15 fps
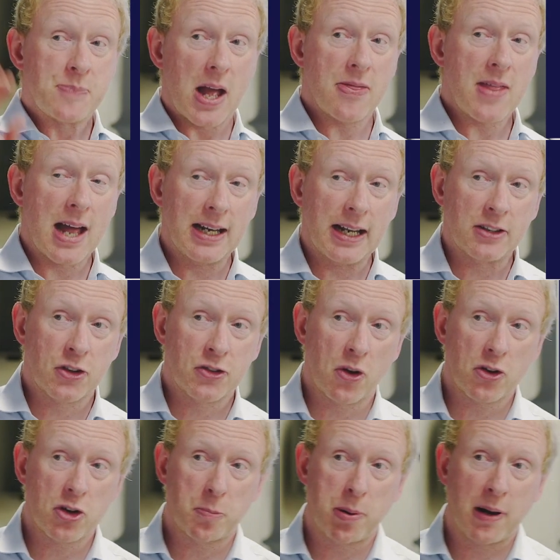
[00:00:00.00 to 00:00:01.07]
And that leads us
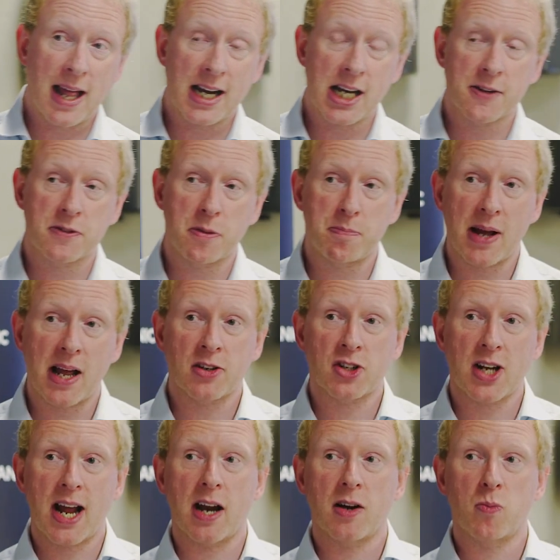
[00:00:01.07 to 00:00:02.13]
on to planning for the
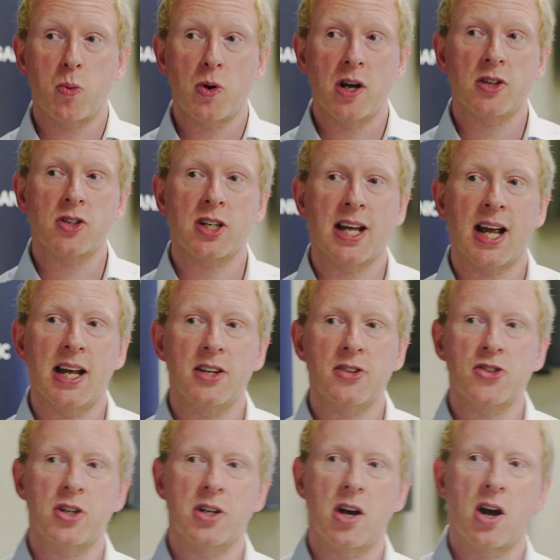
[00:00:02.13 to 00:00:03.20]
best and worst case
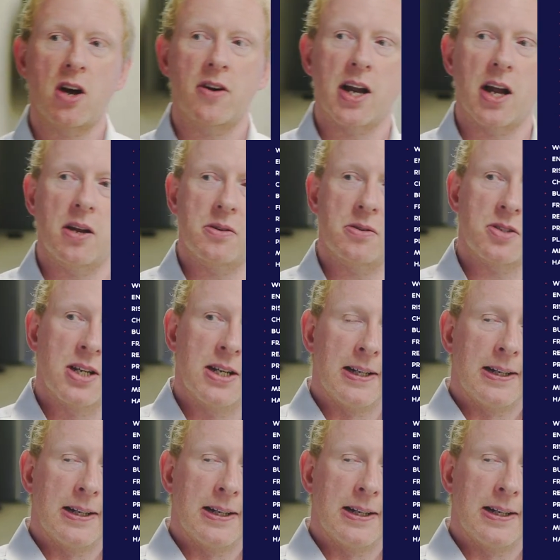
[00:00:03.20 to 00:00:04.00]
scenarios.